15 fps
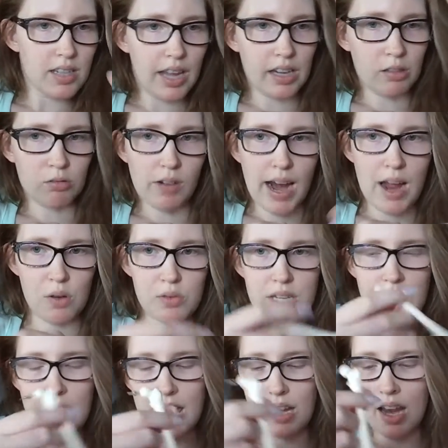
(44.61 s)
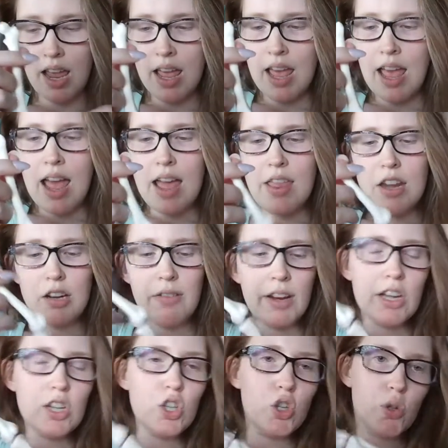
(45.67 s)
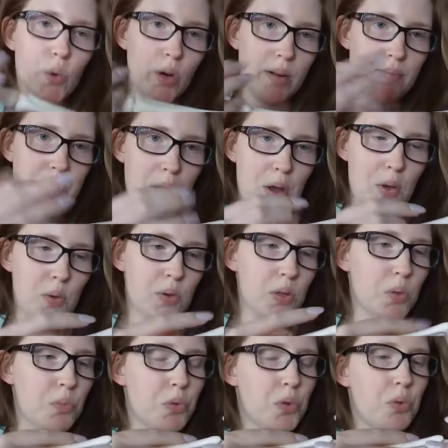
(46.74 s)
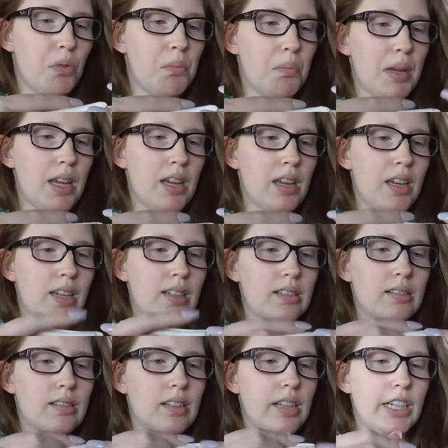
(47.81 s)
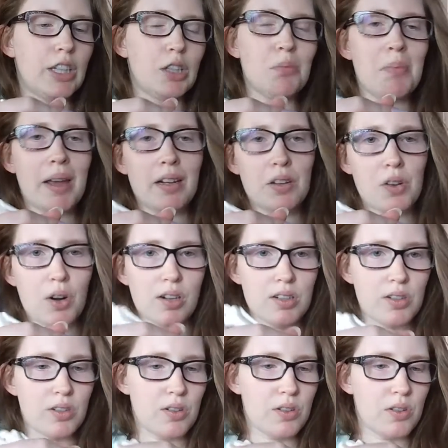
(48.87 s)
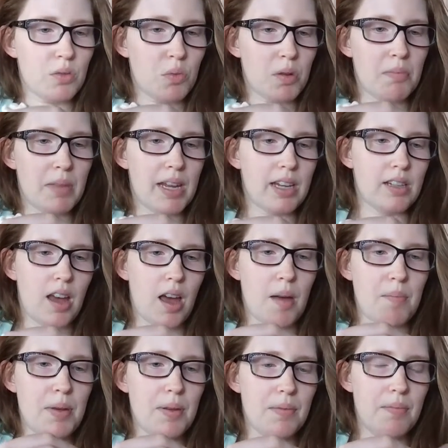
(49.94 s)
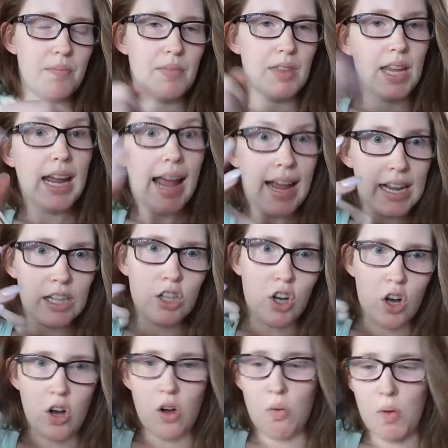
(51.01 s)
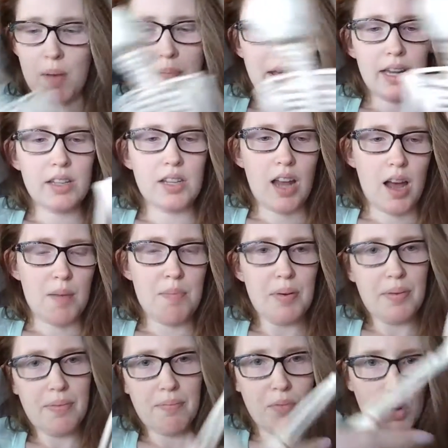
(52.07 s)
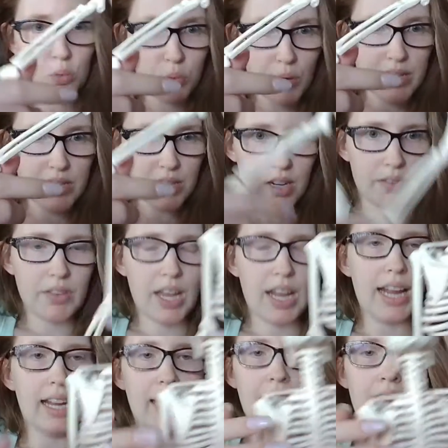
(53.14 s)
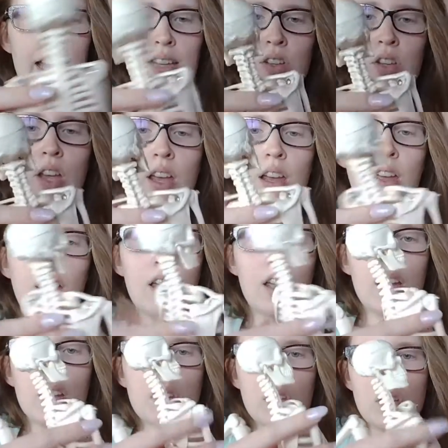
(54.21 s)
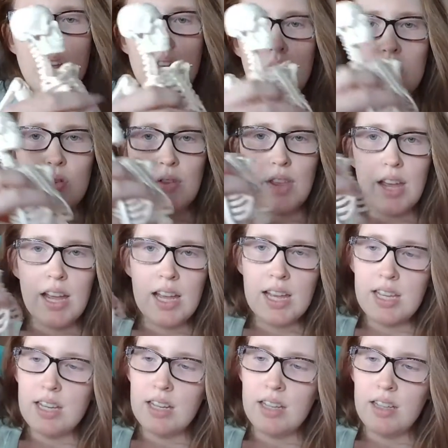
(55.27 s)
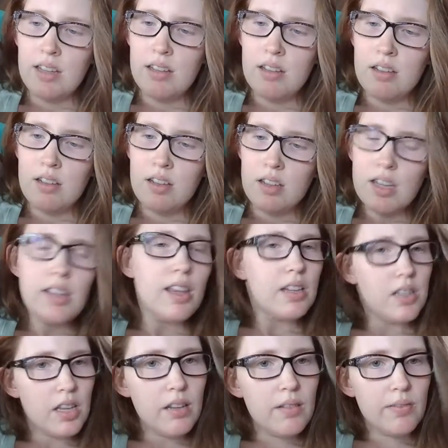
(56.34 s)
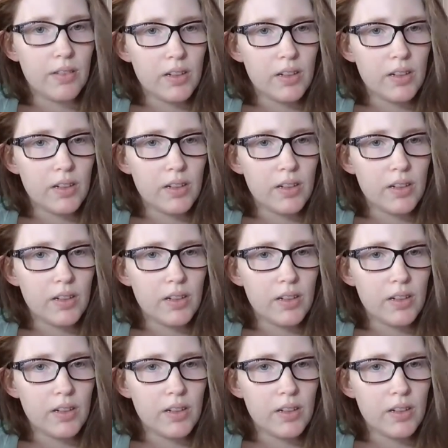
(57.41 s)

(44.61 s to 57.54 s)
kind of rounded. And then you've got short bones, which would be like your metatarsals, what makes up the ankle, what makes up the wrist of the hand. So I think that's it for